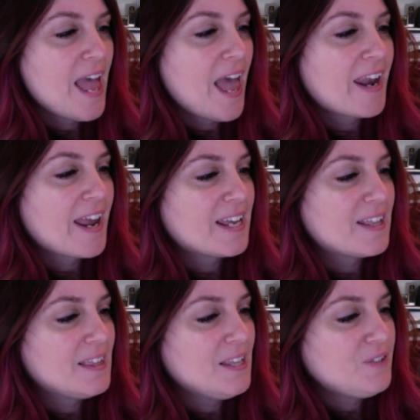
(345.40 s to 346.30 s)
and I can
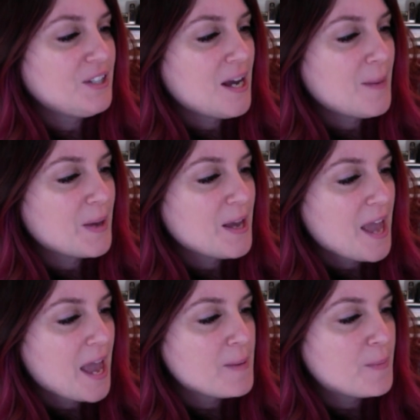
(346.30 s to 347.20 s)
lift it up
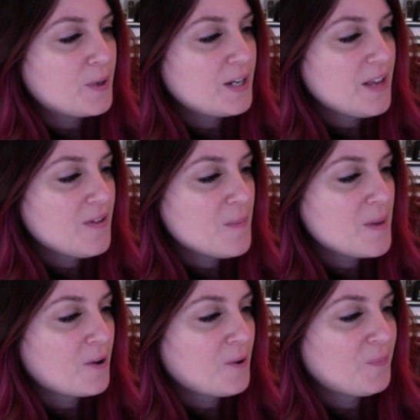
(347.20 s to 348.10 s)
and put it in the
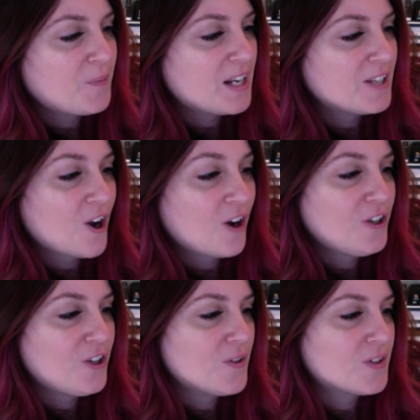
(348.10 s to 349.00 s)
middle. And it's hard to
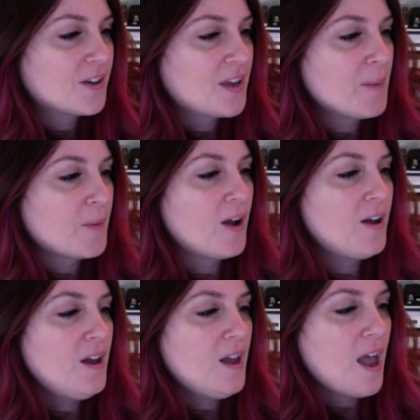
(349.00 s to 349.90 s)
do this on camera.
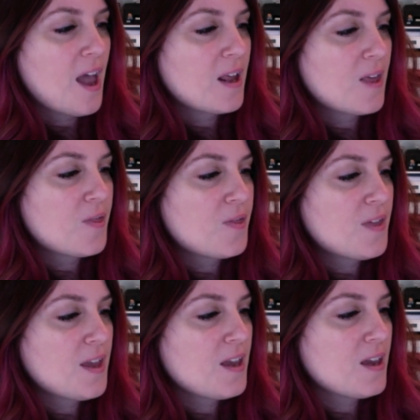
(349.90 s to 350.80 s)
And I
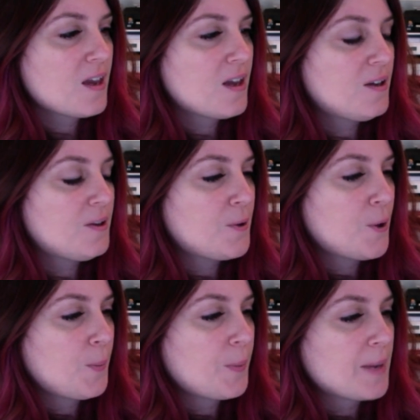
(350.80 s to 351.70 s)
think,
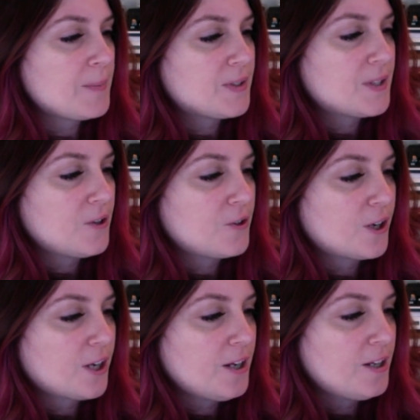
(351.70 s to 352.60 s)
nope, I'm still
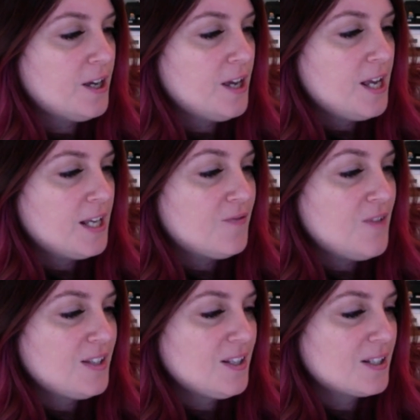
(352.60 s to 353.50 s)
crooked.
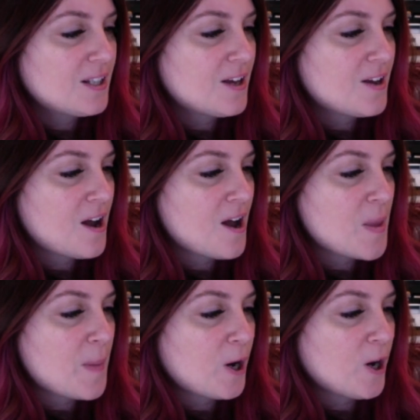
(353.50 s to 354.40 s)
This is the
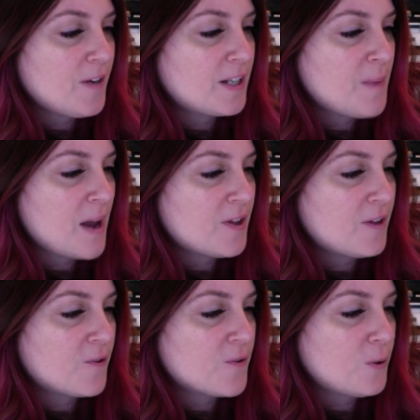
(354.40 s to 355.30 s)
perfect method
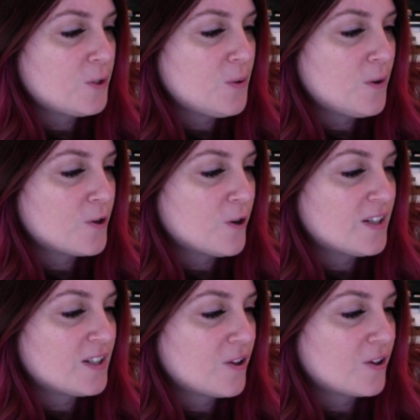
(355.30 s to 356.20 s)
for those who are
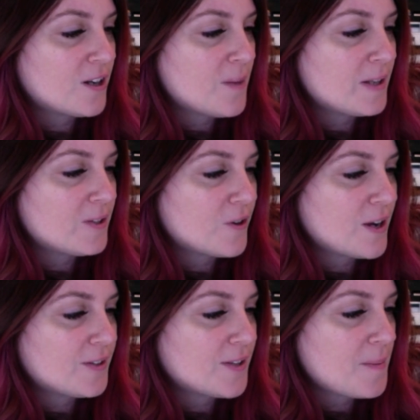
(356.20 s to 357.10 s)
nervous that they're going to mess their
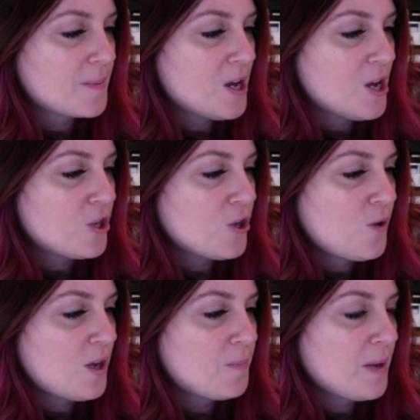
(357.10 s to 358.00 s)
nails up. You
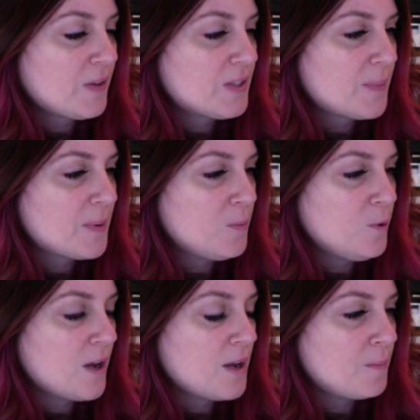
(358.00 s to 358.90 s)
can pick this up and move
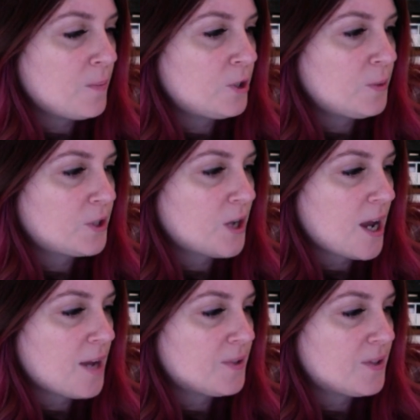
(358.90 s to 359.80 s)
it multiple
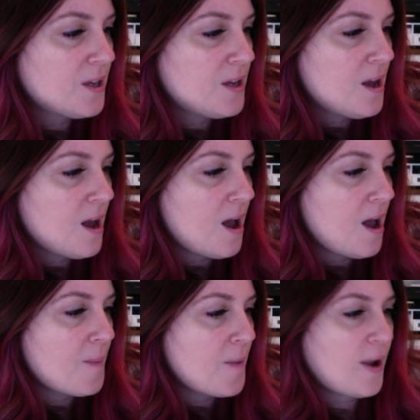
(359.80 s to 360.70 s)
times.
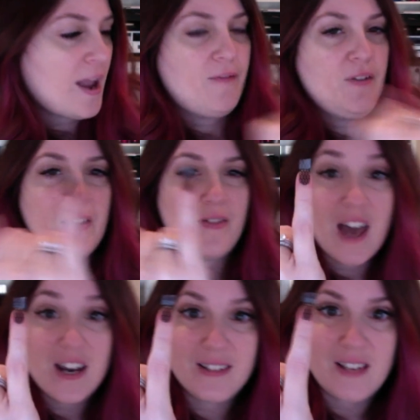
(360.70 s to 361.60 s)
Okay, I feel like
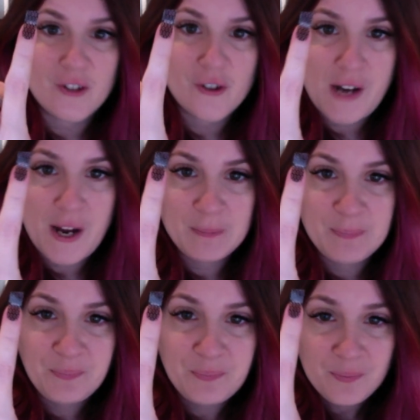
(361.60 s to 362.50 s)
that is centered now.
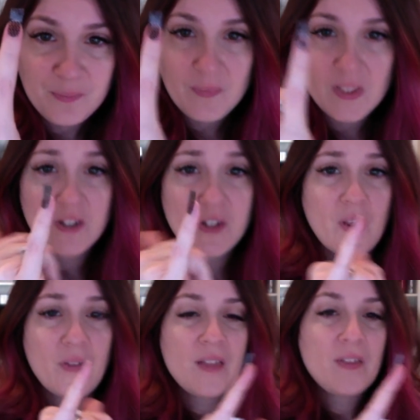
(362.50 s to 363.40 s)
So
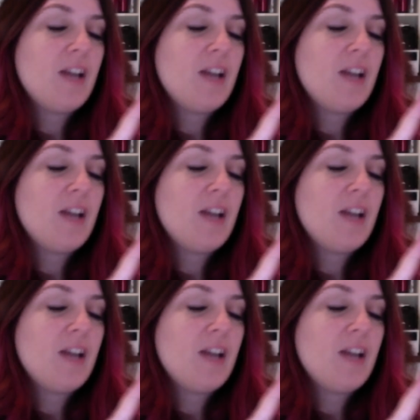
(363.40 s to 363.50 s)
the thing that